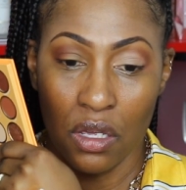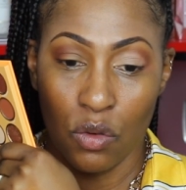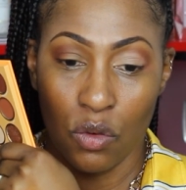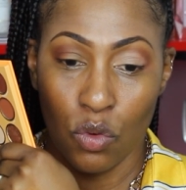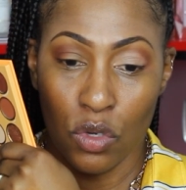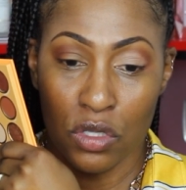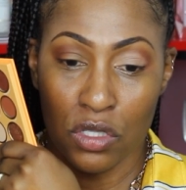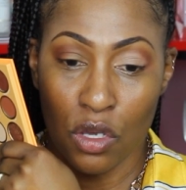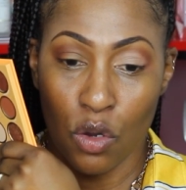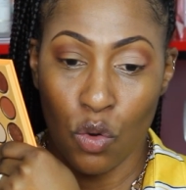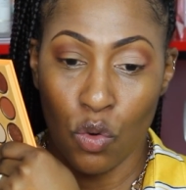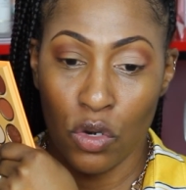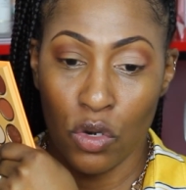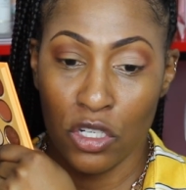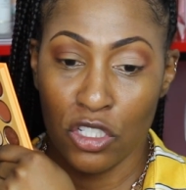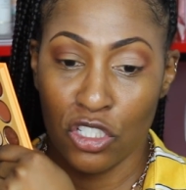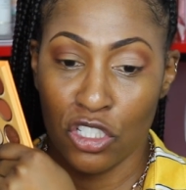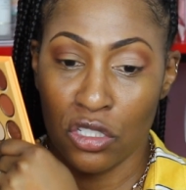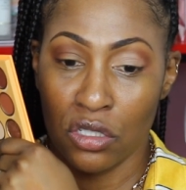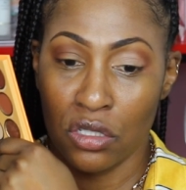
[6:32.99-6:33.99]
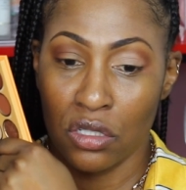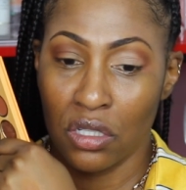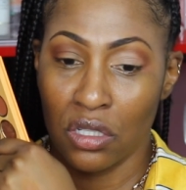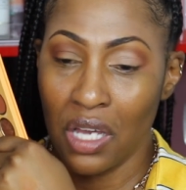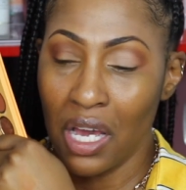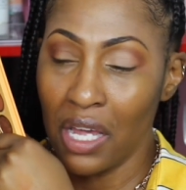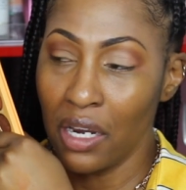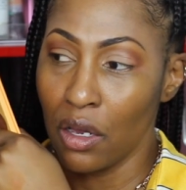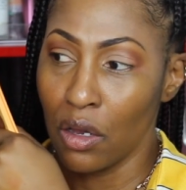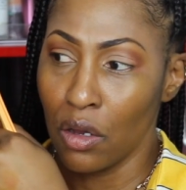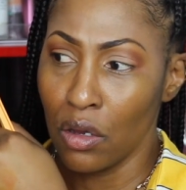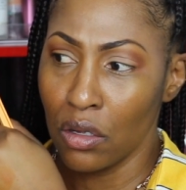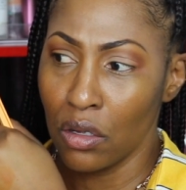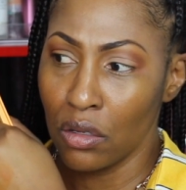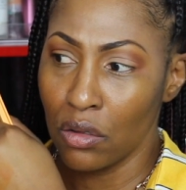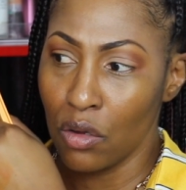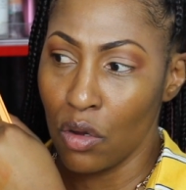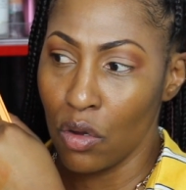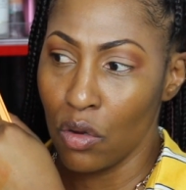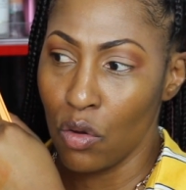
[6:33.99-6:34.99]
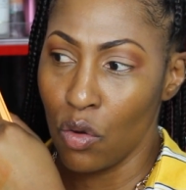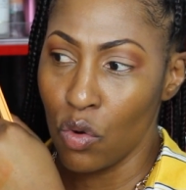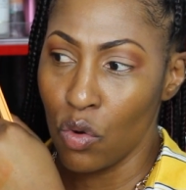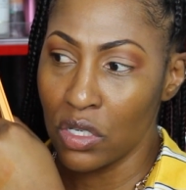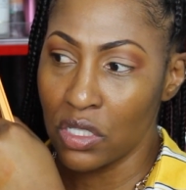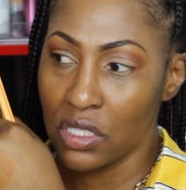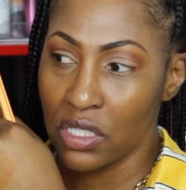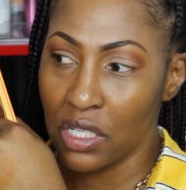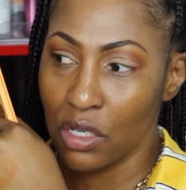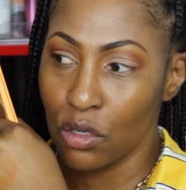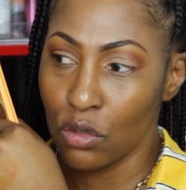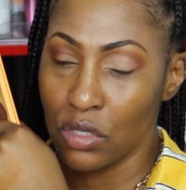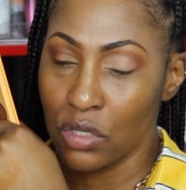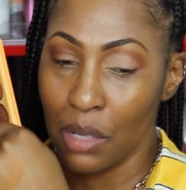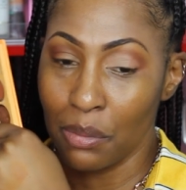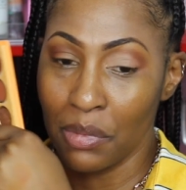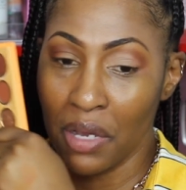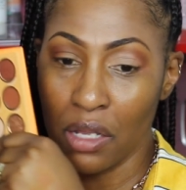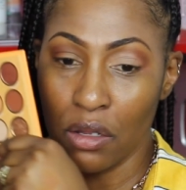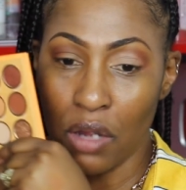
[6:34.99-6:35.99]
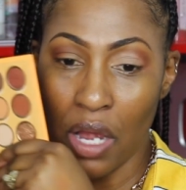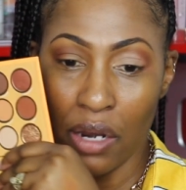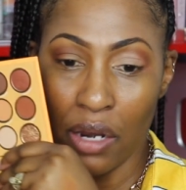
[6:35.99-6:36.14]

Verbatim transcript: Well, it's an orange, kind of orange sickle type color.